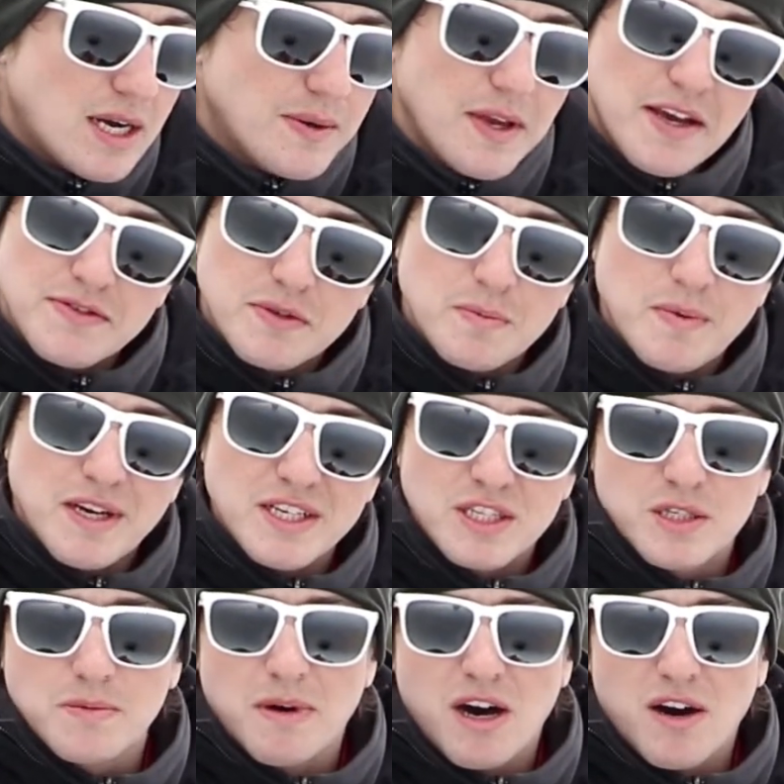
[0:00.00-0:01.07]
We have some
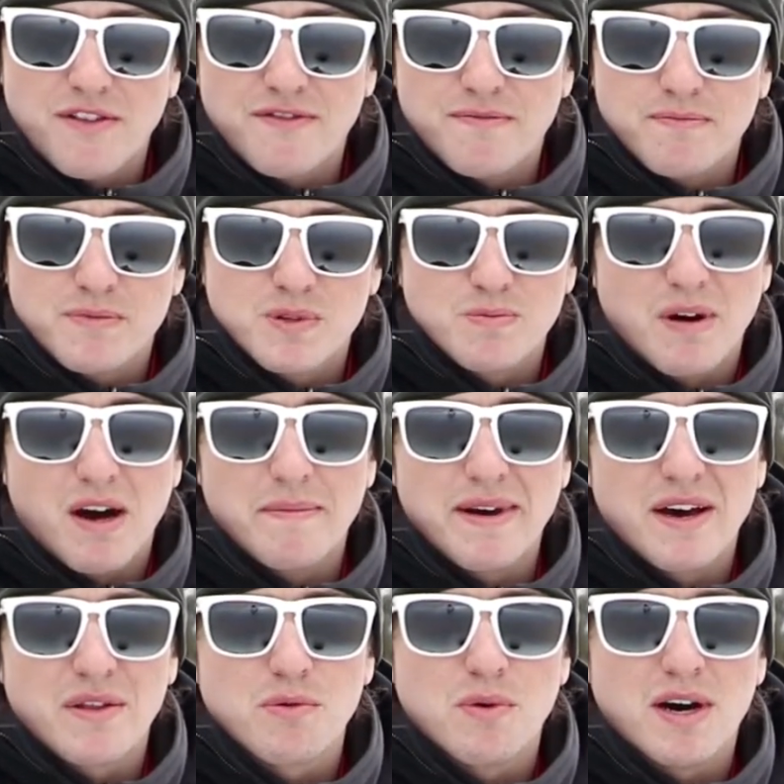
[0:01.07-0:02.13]
nice
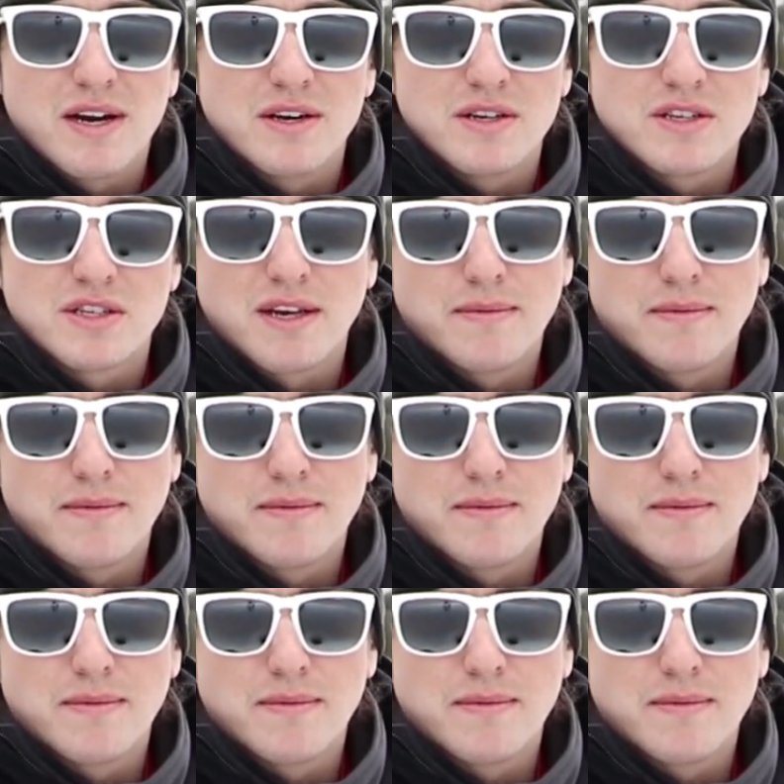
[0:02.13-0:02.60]
smallmouth waters.